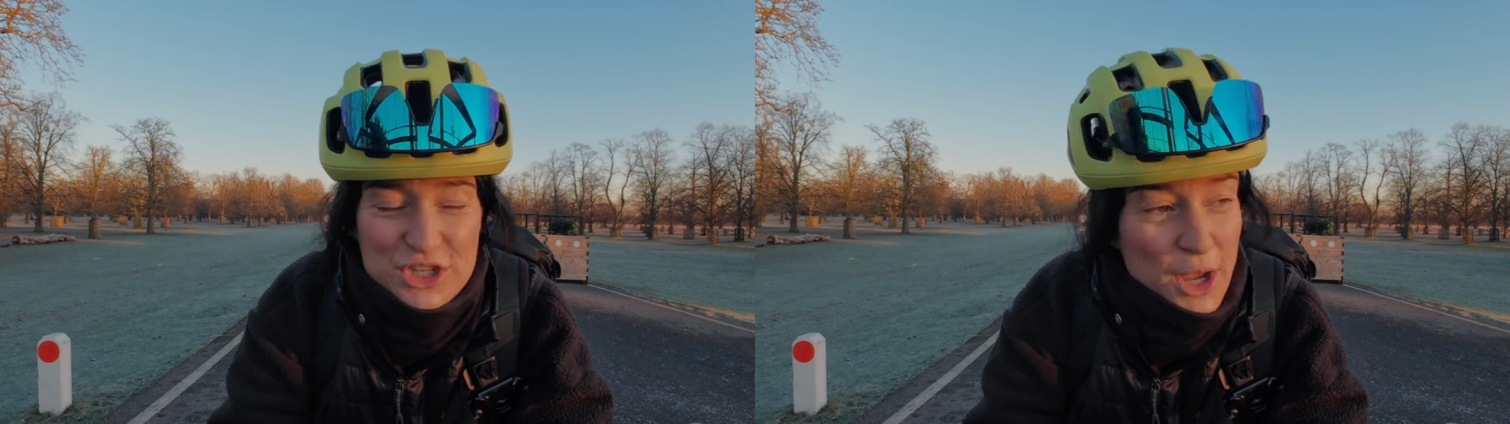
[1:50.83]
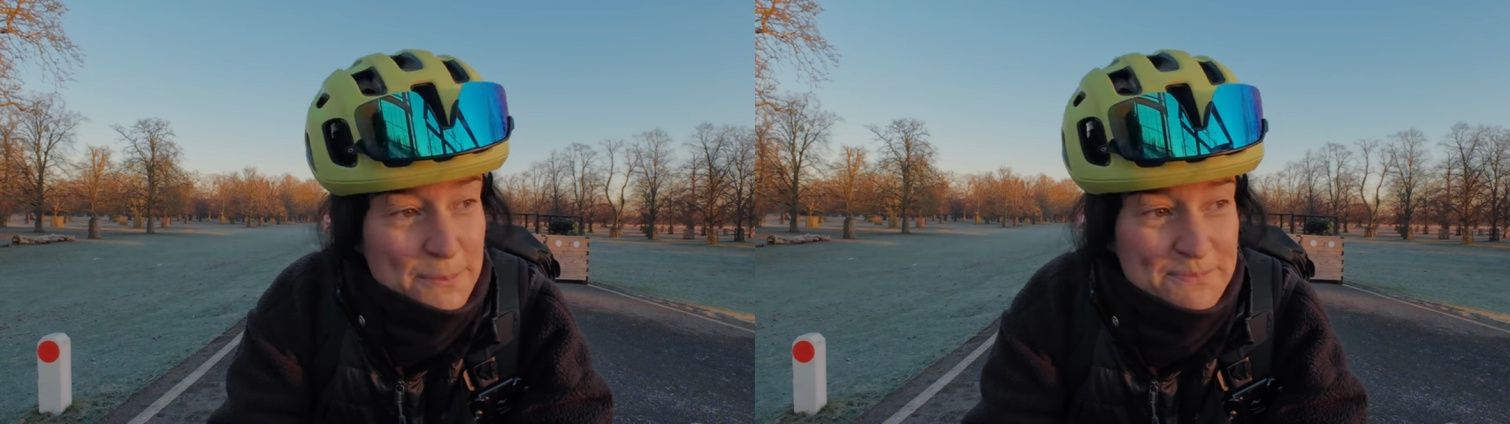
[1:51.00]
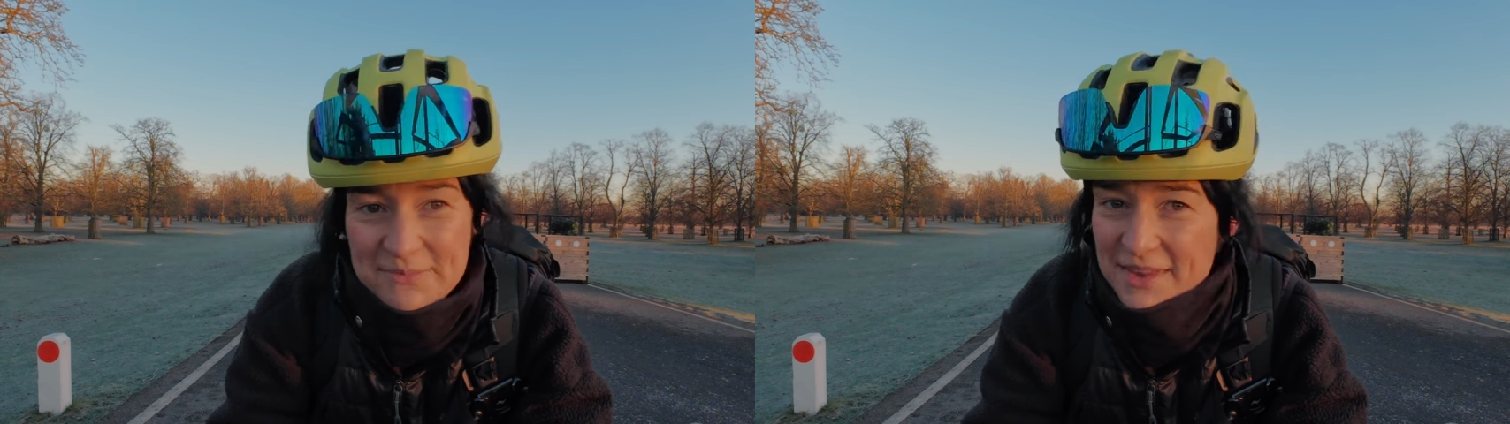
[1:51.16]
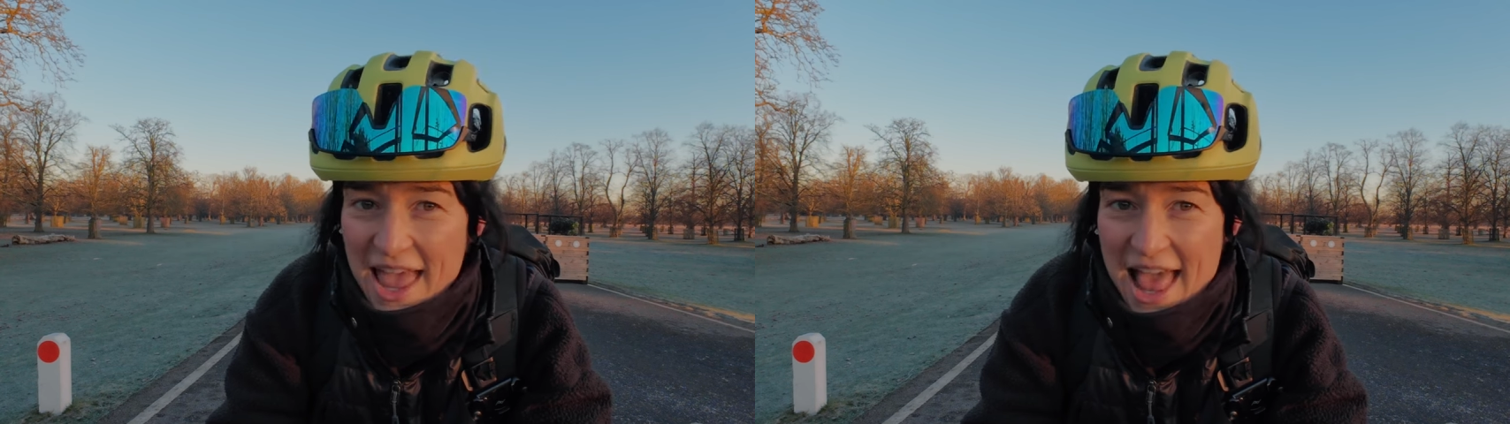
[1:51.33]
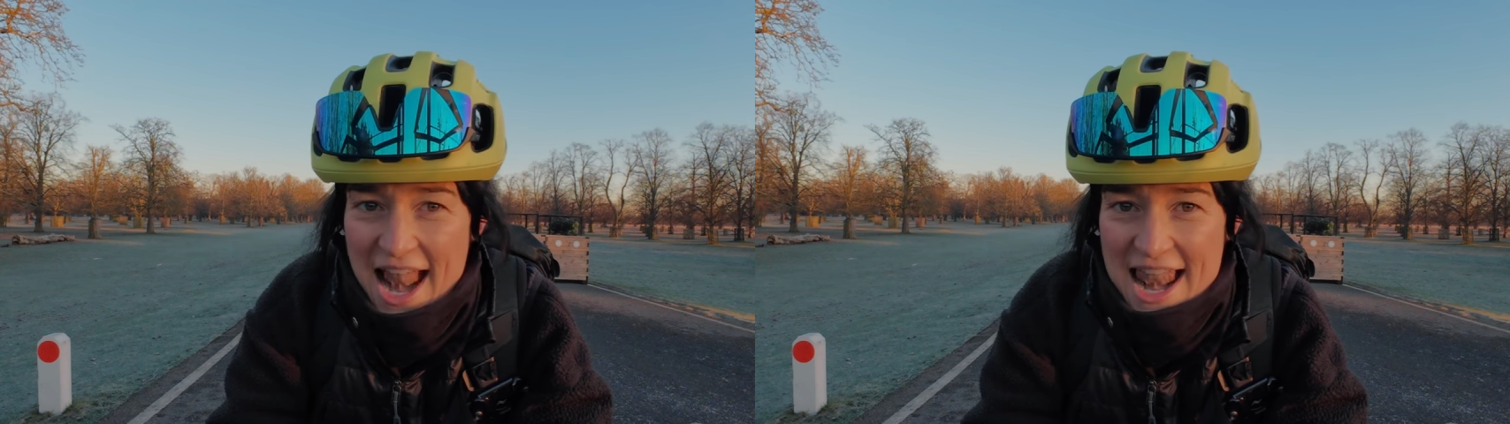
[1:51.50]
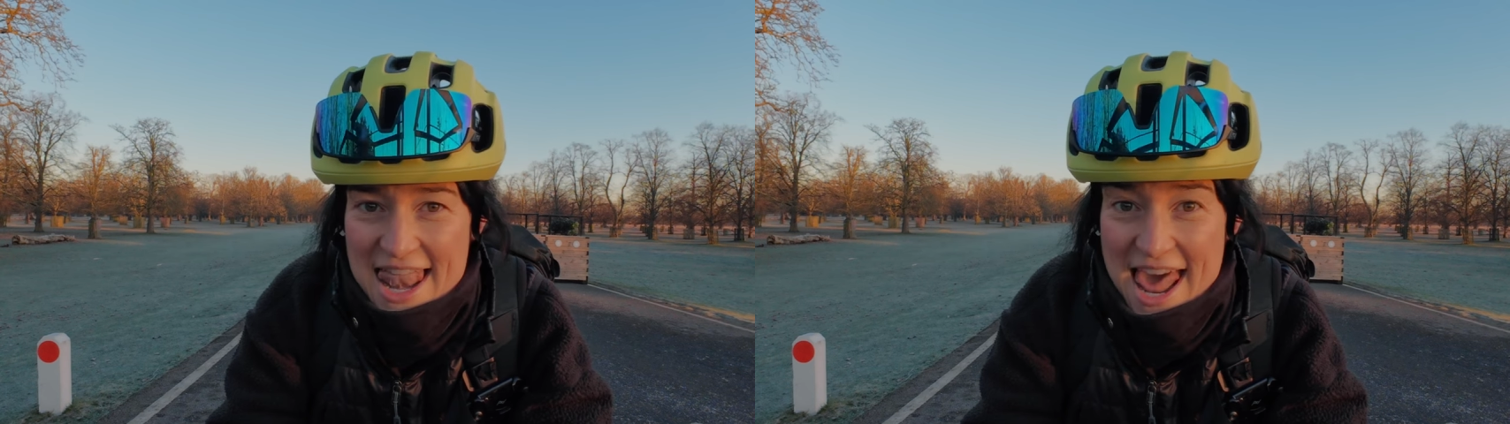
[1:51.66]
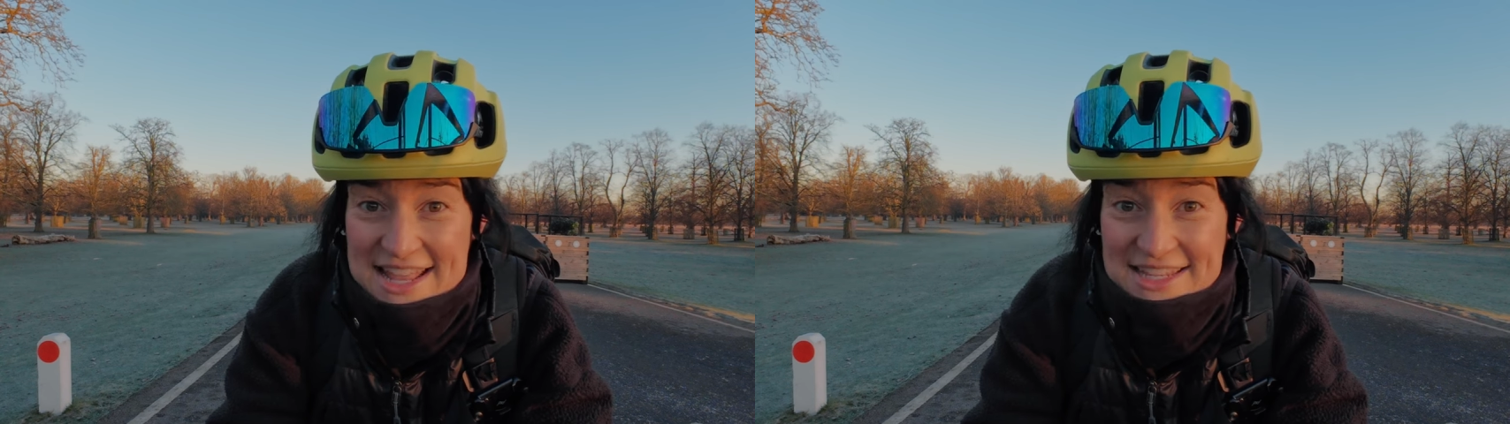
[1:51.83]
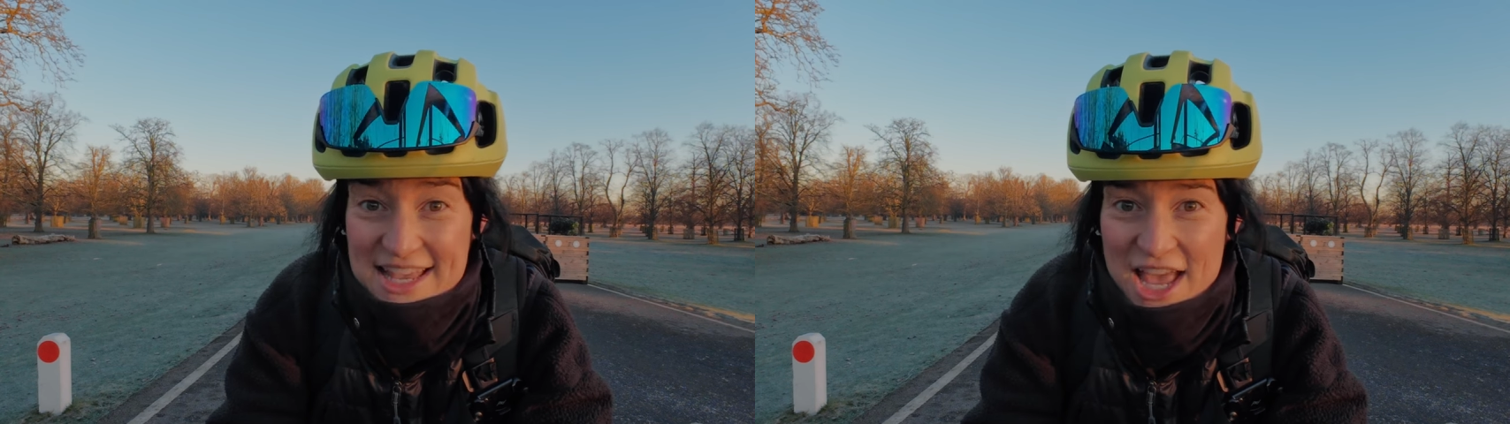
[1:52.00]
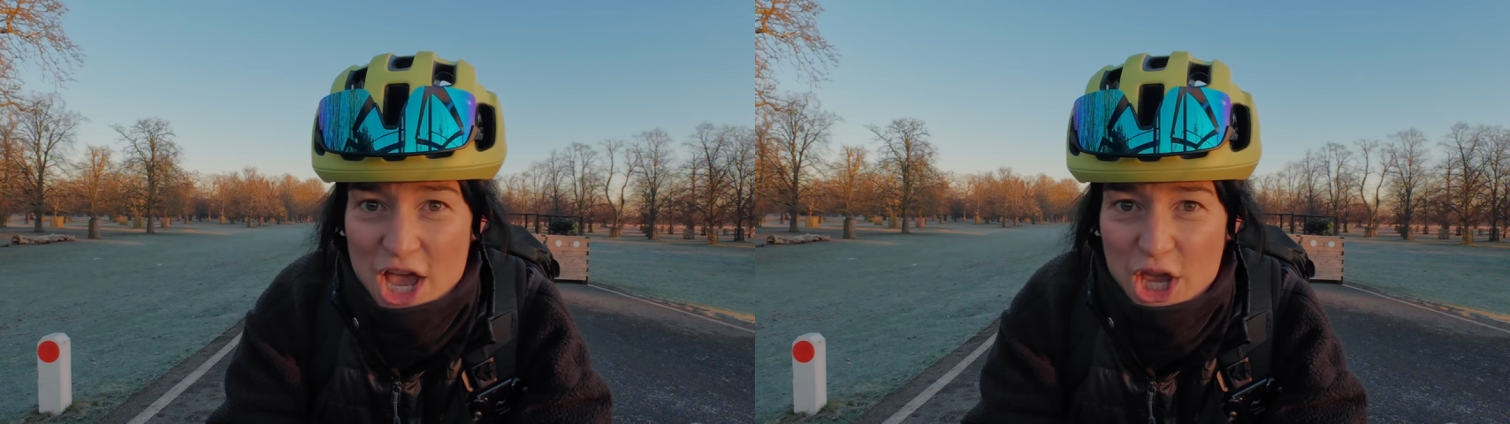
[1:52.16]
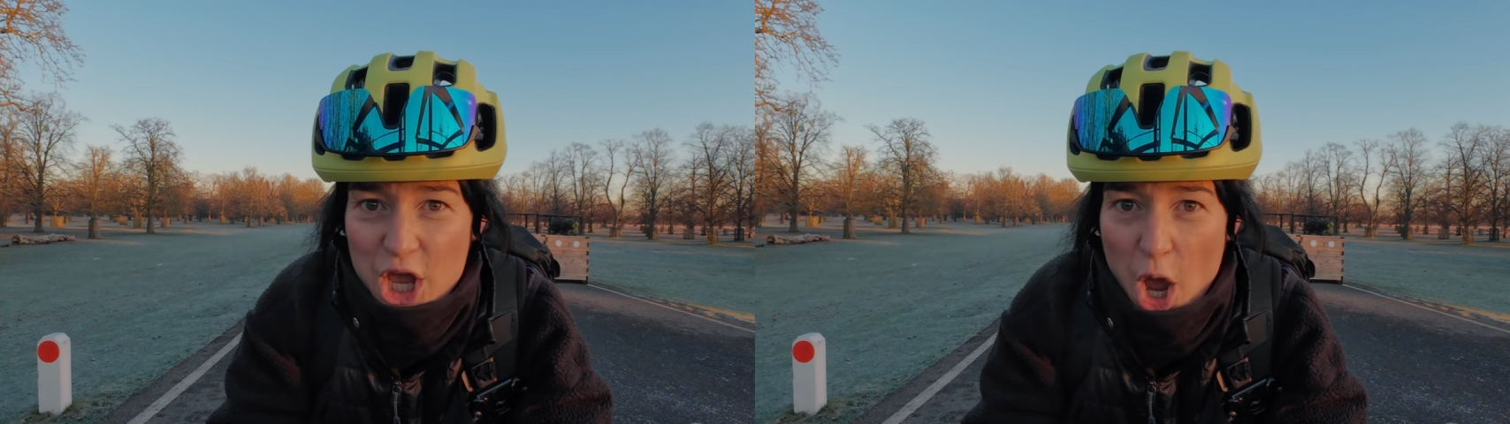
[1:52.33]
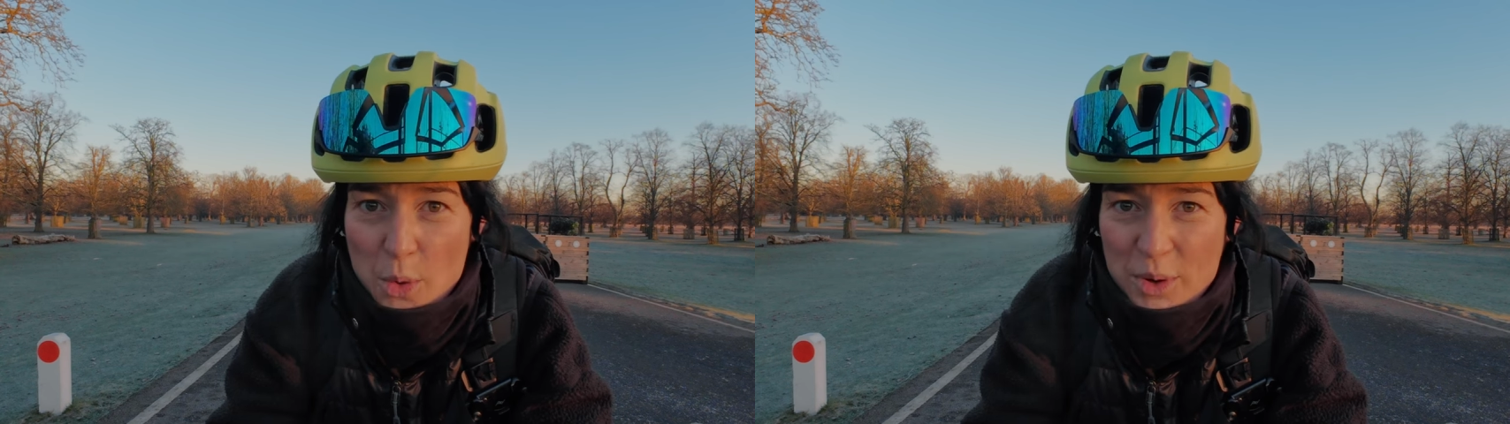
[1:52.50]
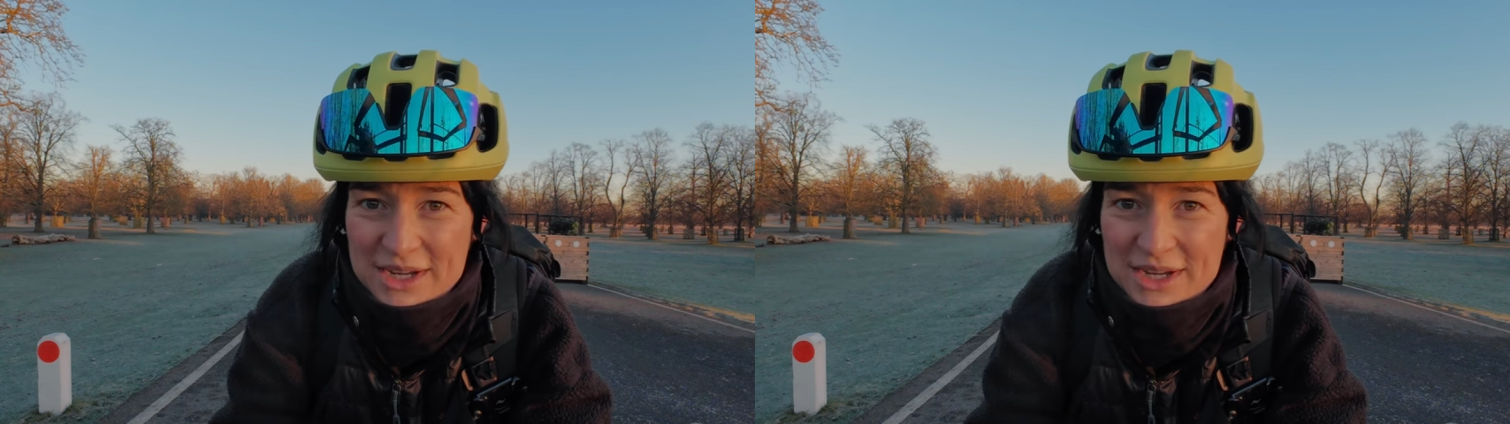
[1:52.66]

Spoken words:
So let's go.